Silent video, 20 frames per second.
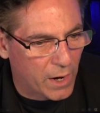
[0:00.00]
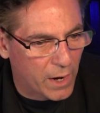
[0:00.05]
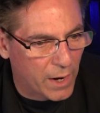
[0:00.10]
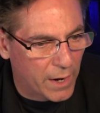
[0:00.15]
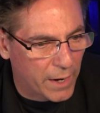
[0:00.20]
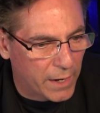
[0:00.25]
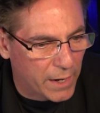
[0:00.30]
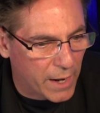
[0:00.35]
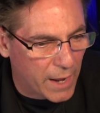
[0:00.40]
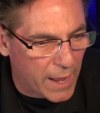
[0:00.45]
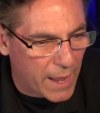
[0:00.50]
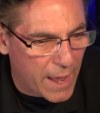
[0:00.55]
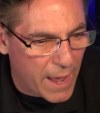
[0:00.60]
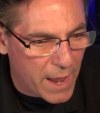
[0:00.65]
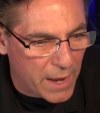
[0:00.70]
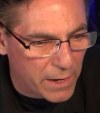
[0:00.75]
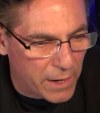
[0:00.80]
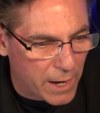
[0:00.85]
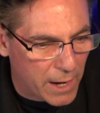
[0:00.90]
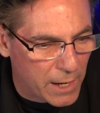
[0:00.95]
I
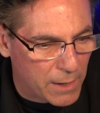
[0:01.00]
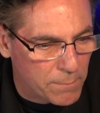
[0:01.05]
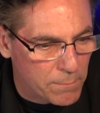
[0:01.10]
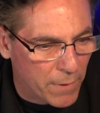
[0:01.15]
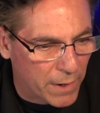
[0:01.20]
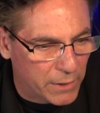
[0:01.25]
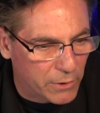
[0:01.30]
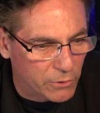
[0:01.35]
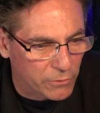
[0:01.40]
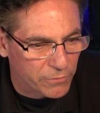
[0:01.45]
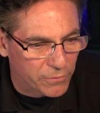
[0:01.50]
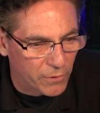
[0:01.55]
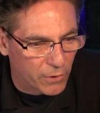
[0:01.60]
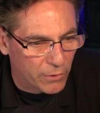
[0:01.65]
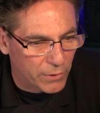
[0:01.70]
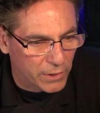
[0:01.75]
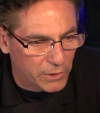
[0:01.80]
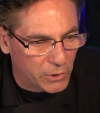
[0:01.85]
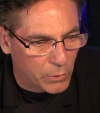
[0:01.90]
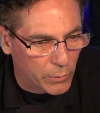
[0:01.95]
add a
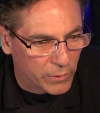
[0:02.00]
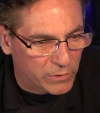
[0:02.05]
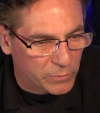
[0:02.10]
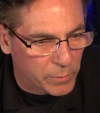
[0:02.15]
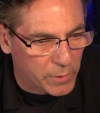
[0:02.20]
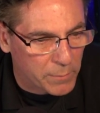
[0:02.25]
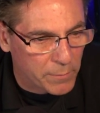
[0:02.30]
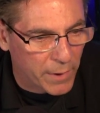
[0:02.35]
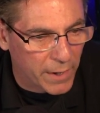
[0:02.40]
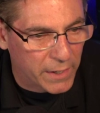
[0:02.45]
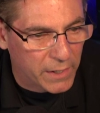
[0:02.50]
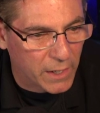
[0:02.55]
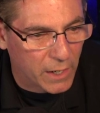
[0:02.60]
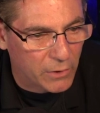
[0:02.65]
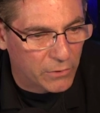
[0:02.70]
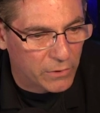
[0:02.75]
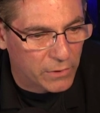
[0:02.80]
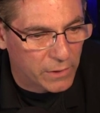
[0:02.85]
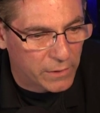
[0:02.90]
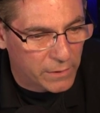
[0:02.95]
microphone, a USB mic,
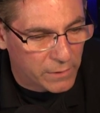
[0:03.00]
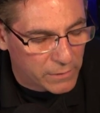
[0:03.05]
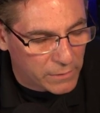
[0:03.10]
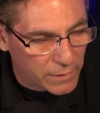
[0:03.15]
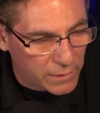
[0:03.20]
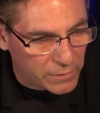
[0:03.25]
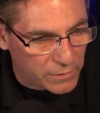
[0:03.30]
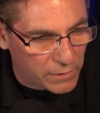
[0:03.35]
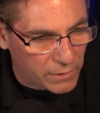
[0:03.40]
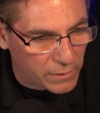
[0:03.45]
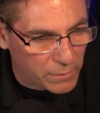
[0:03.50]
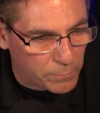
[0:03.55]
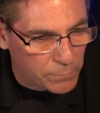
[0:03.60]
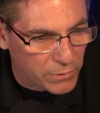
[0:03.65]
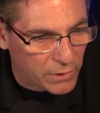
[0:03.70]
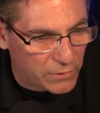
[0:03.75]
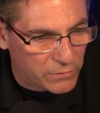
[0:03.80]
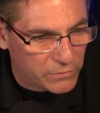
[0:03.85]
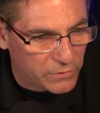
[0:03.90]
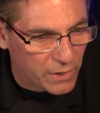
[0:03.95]
I'll click the
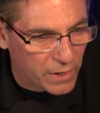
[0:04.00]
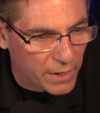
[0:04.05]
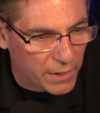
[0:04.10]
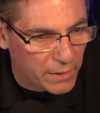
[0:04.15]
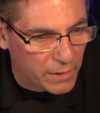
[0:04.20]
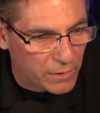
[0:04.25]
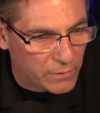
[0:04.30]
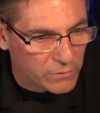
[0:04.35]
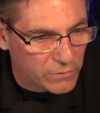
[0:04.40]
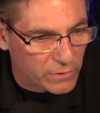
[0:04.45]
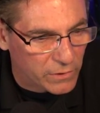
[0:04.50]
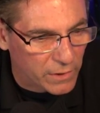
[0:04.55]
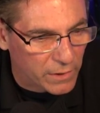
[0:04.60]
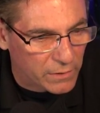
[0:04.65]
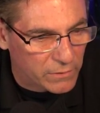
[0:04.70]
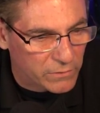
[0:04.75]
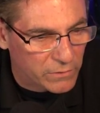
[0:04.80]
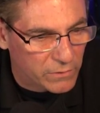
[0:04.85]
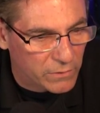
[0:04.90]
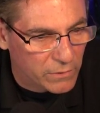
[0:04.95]
plus sign and
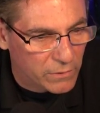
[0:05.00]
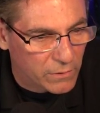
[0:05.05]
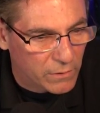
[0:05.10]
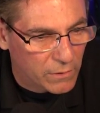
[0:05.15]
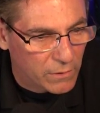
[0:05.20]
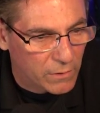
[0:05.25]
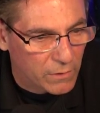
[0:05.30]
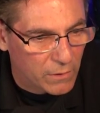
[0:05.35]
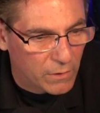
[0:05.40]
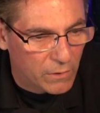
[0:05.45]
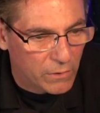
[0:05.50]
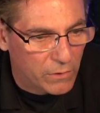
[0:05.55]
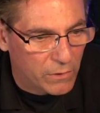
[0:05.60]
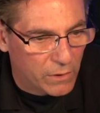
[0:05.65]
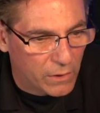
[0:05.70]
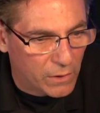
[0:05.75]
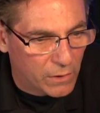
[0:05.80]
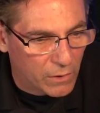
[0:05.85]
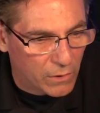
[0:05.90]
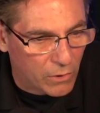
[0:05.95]
select
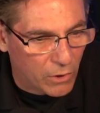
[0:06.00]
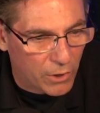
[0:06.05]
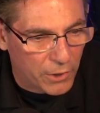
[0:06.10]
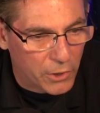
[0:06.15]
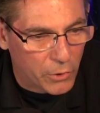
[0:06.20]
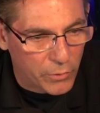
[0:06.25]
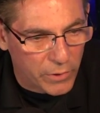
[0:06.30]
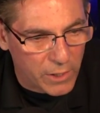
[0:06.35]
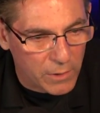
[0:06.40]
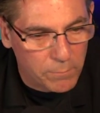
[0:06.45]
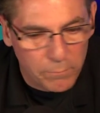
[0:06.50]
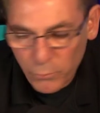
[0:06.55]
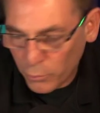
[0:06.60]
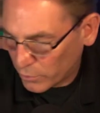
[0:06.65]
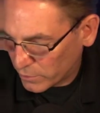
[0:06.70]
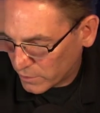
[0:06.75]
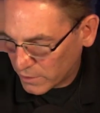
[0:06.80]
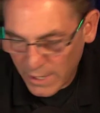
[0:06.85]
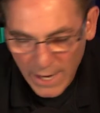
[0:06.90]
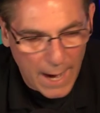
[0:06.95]
the audio
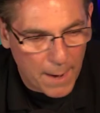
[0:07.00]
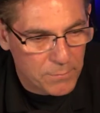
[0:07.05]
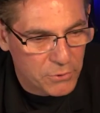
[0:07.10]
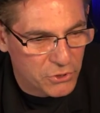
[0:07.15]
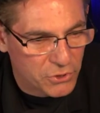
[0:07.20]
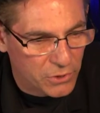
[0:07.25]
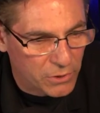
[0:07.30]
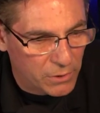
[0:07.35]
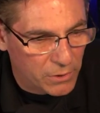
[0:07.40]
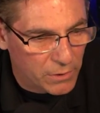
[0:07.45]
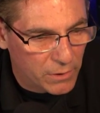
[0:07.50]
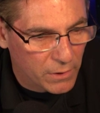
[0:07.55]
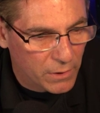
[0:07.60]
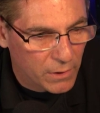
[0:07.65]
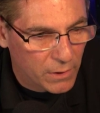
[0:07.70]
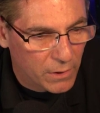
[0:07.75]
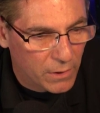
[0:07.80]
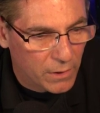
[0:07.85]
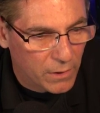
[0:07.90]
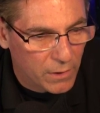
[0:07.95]
input capture.
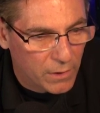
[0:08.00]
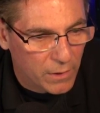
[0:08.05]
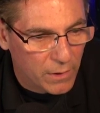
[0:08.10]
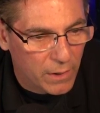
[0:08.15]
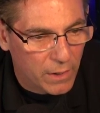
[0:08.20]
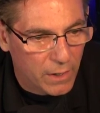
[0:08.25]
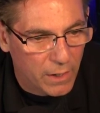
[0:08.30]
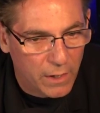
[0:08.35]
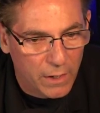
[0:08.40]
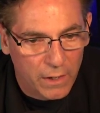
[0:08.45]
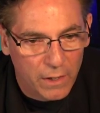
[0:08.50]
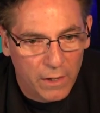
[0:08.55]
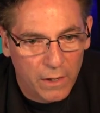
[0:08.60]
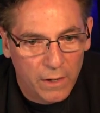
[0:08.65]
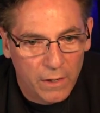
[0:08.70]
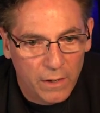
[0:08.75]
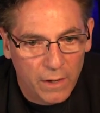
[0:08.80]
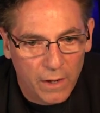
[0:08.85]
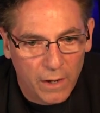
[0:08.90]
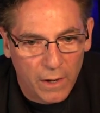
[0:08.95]

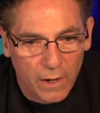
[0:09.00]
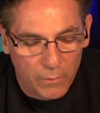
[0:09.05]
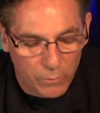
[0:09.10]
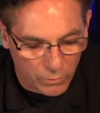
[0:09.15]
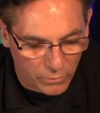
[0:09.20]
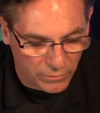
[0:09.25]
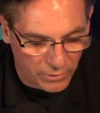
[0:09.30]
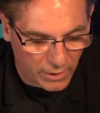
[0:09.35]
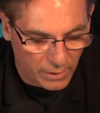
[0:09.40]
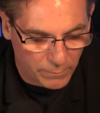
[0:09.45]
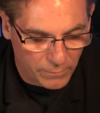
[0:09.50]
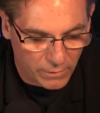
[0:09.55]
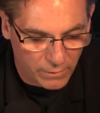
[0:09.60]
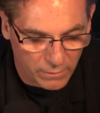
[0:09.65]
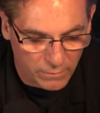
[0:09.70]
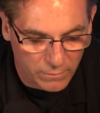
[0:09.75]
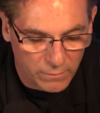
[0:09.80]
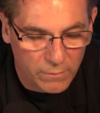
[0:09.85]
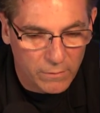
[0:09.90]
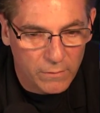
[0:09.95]
And I will name
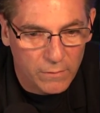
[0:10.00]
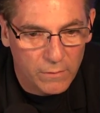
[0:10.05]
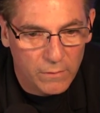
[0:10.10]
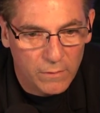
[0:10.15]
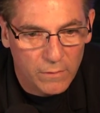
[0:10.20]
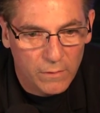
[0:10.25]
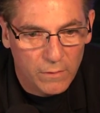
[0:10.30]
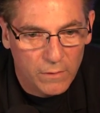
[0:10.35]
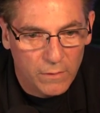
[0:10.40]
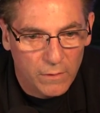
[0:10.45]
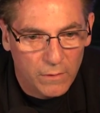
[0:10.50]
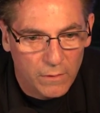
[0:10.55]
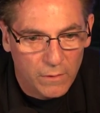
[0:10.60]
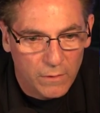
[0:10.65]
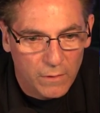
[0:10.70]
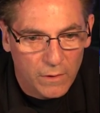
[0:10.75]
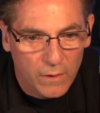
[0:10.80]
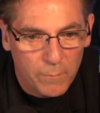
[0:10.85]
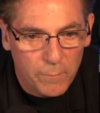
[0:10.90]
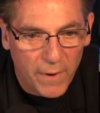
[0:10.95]
it
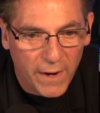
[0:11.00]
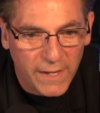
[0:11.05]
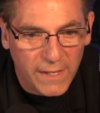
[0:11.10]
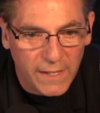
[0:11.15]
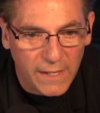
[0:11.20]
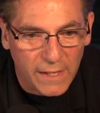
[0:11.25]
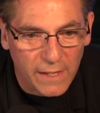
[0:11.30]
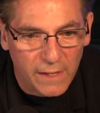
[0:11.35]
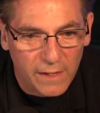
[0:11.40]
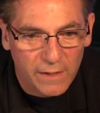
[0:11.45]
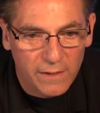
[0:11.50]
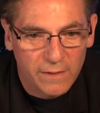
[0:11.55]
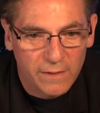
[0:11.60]
Mikey.